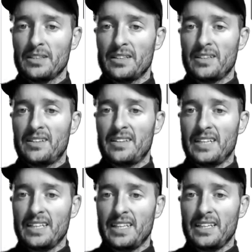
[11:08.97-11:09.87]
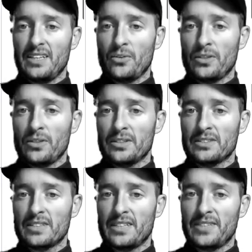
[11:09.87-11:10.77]
thinking or
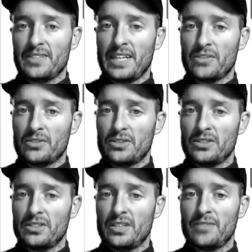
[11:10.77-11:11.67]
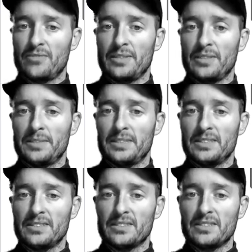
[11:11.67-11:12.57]
is kind of counter to Tom
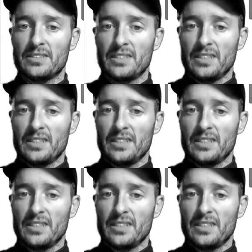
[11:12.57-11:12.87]
Friedman's